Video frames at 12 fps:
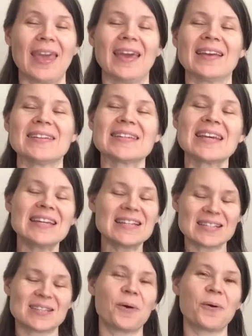and
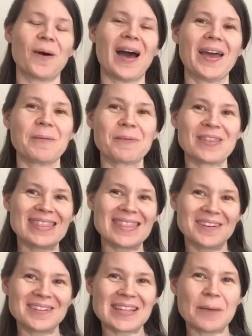so I put
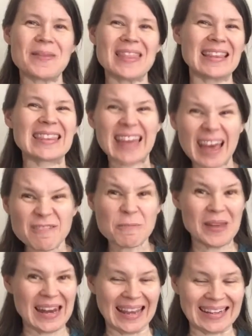those up, and they
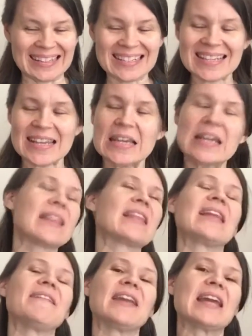love bananas. They
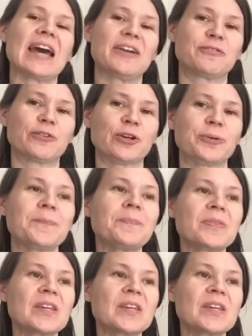love any kind of fruit.